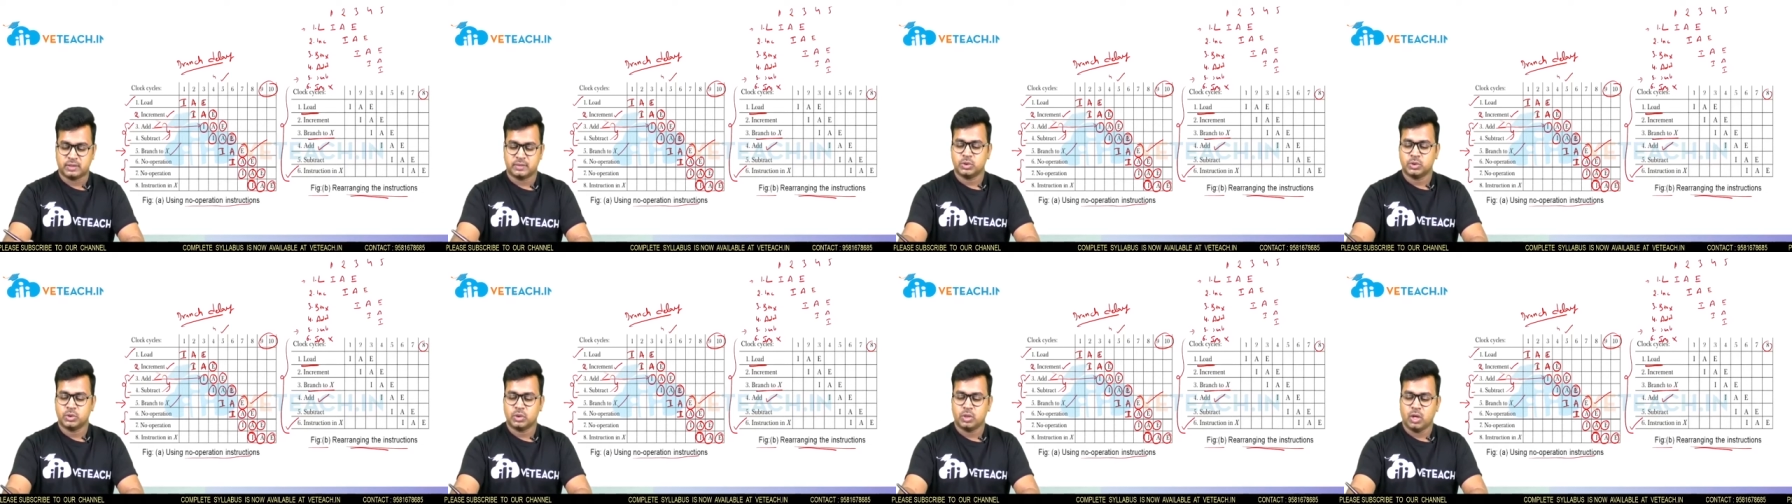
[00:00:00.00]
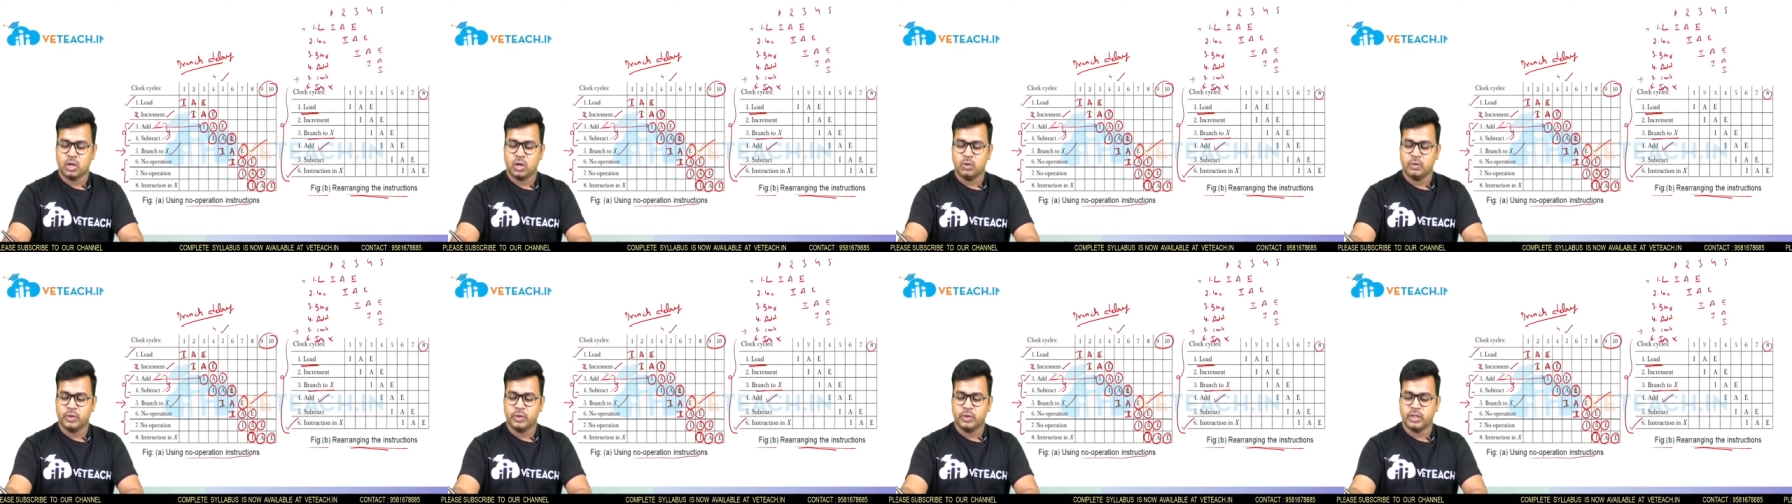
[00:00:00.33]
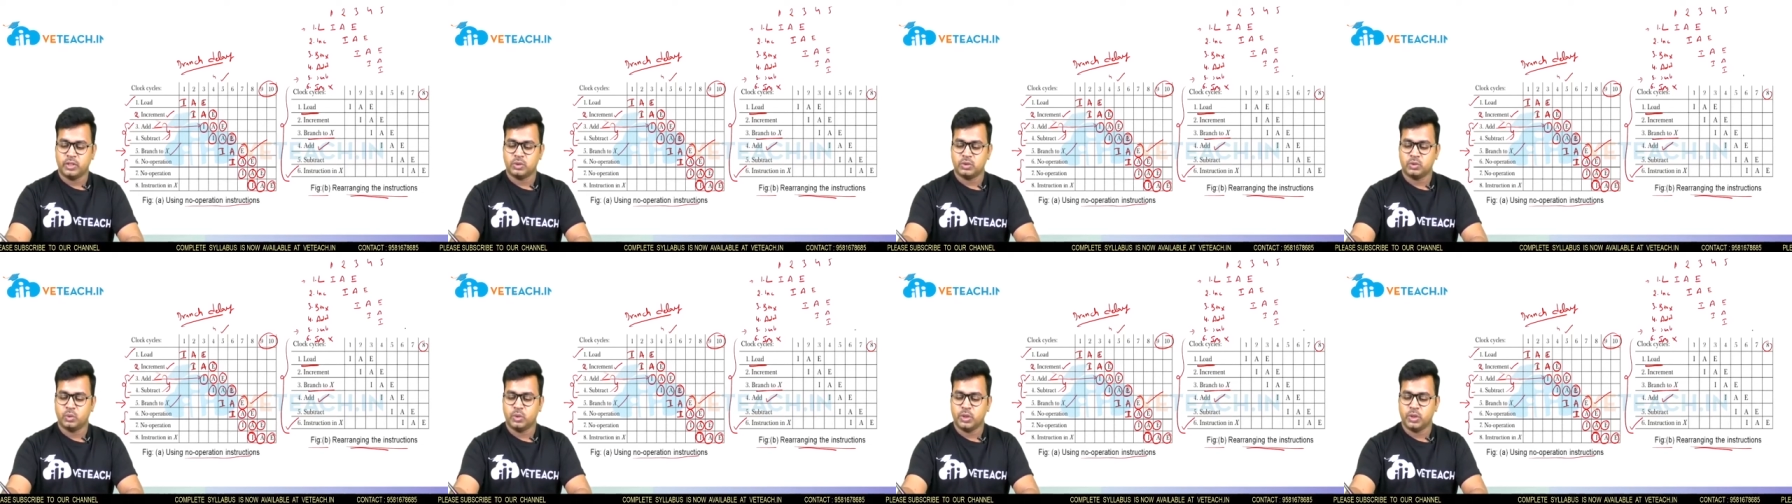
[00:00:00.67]
So now it
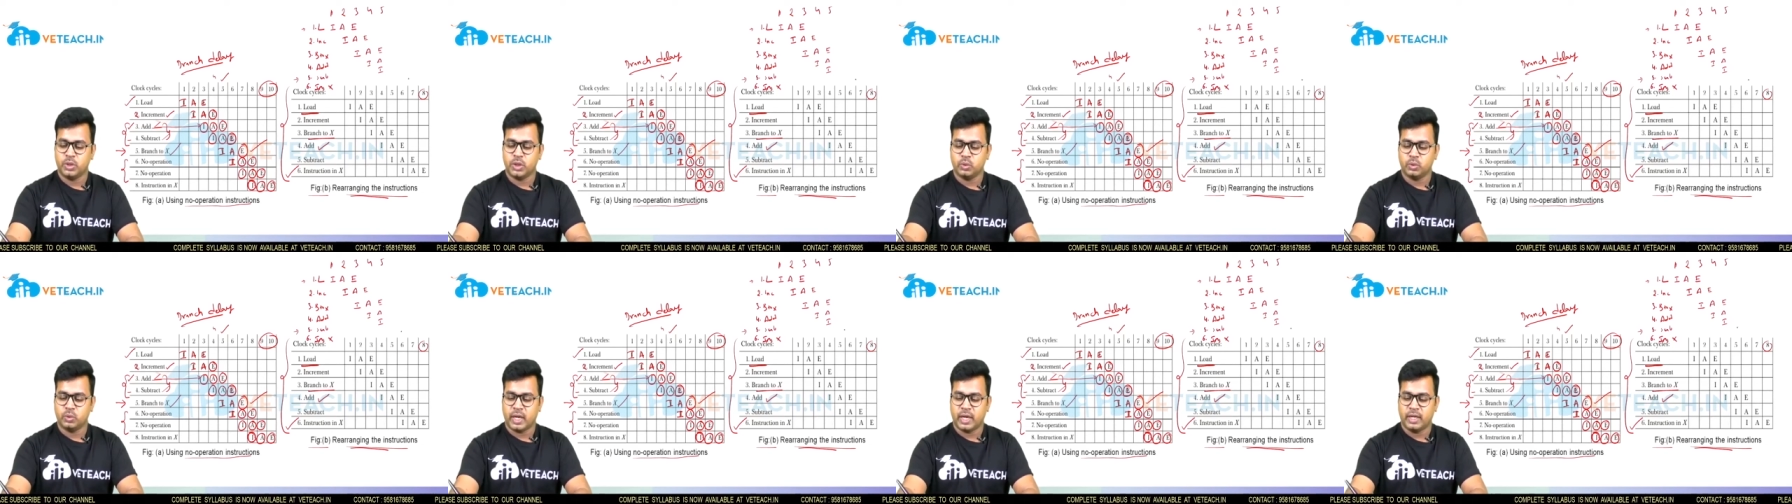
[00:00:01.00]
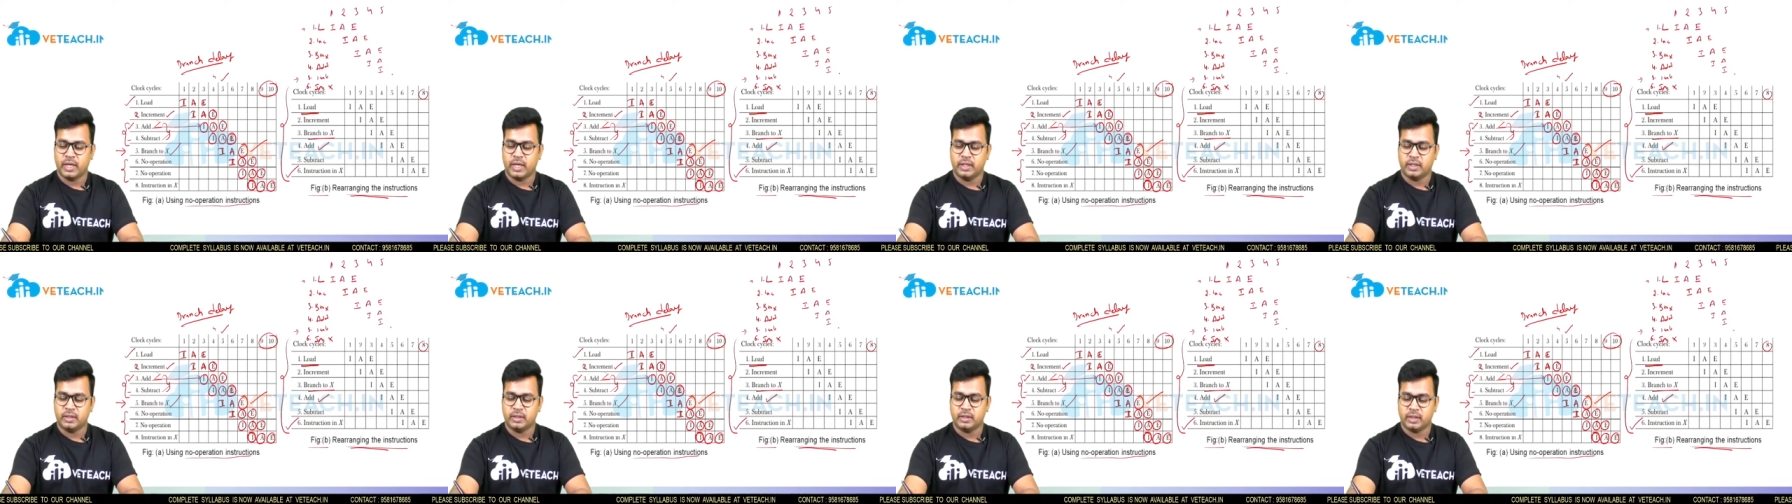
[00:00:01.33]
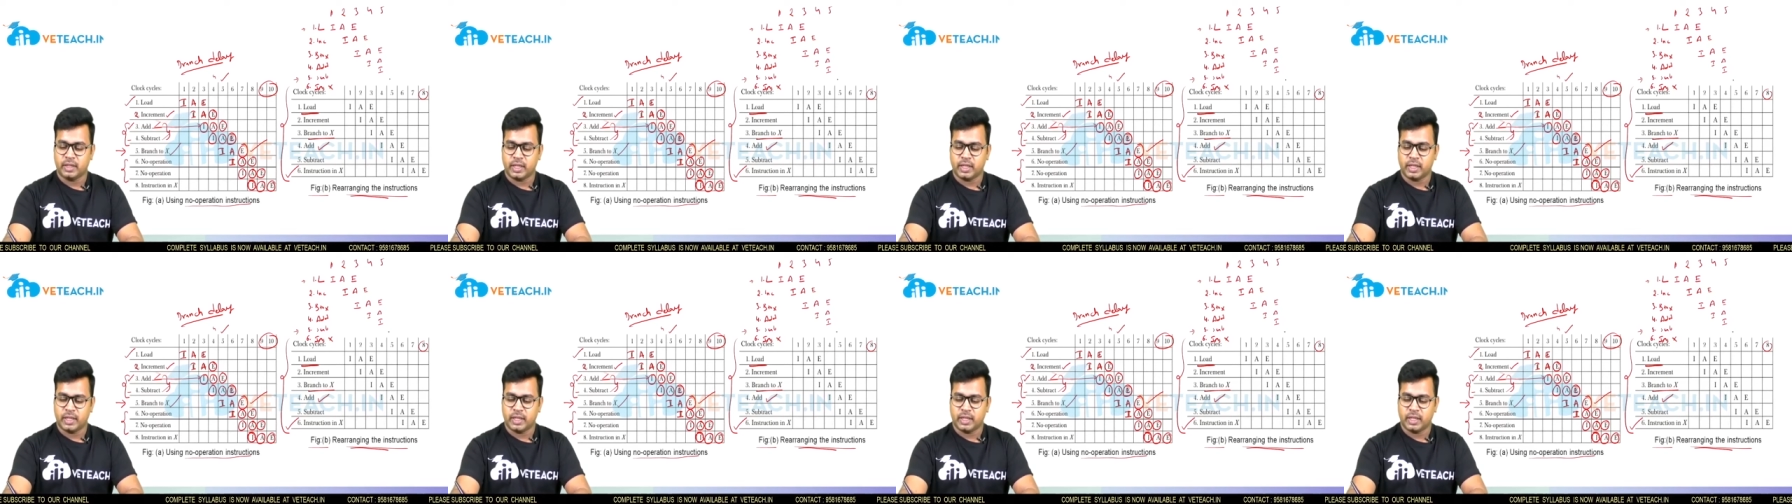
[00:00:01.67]
is going to enter